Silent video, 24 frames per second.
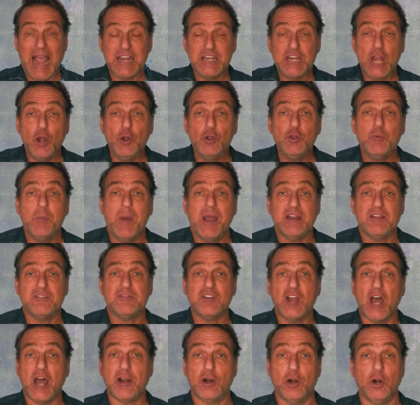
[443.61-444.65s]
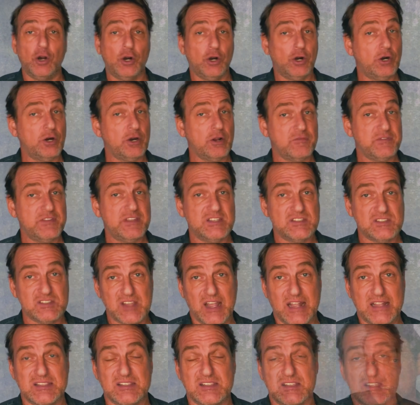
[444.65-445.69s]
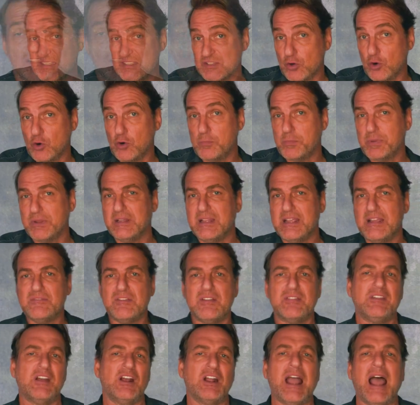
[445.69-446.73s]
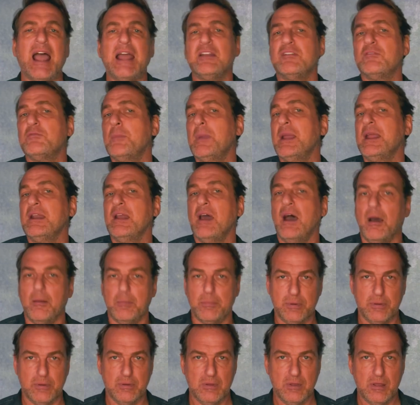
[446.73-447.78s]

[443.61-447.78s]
know you might have not heard of these senses or believe that they're kind of made up.